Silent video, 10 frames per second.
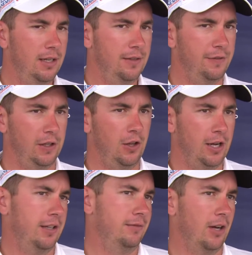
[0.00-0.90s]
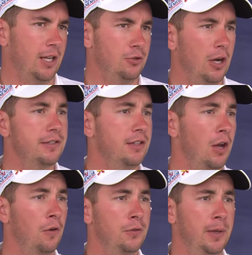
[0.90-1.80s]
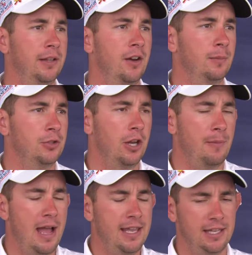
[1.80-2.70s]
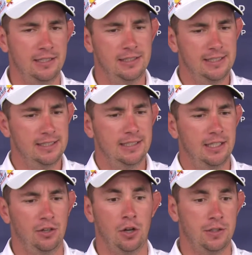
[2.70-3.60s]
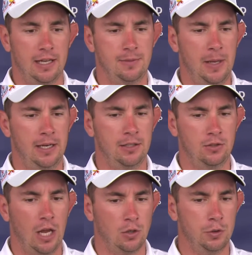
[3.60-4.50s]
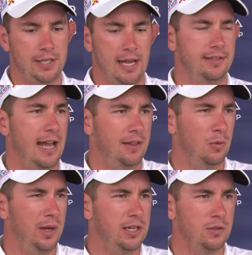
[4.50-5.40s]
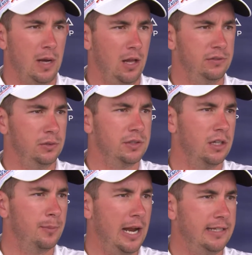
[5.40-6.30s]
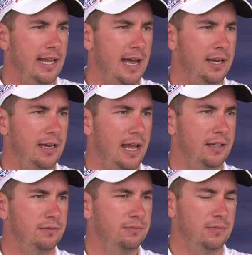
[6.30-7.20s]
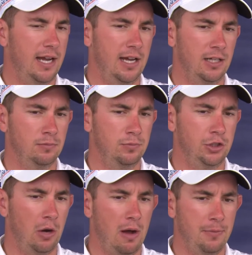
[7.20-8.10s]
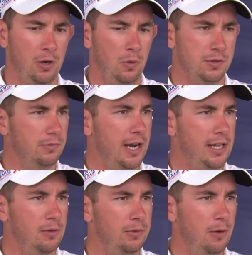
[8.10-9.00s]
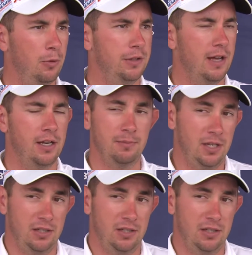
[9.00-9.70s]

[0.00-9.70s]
feel like I can trust the golf swing that I'm trying to make. And it's been a good test out in the wind as well. If it was going to break down and show up that it wasn't ready, it would have done it. But